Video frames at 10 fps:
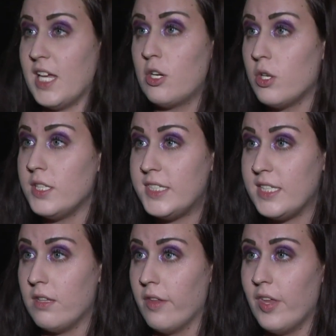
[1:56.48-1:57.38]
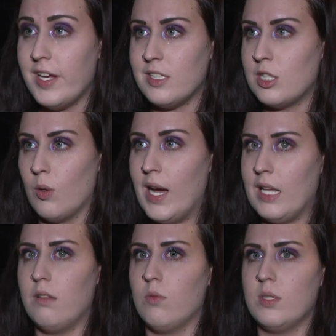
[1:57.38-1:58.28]
I couldn't see the lights, so
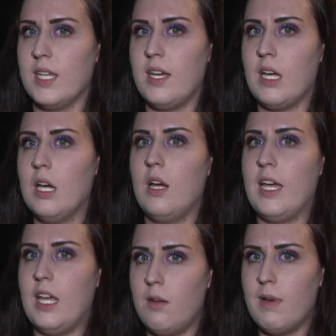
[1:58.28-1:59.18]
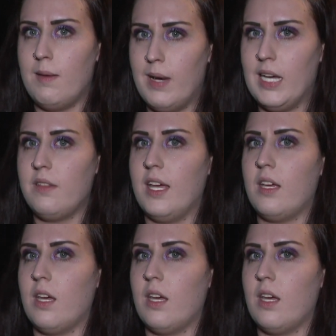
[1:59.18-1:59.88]
I was in my mind,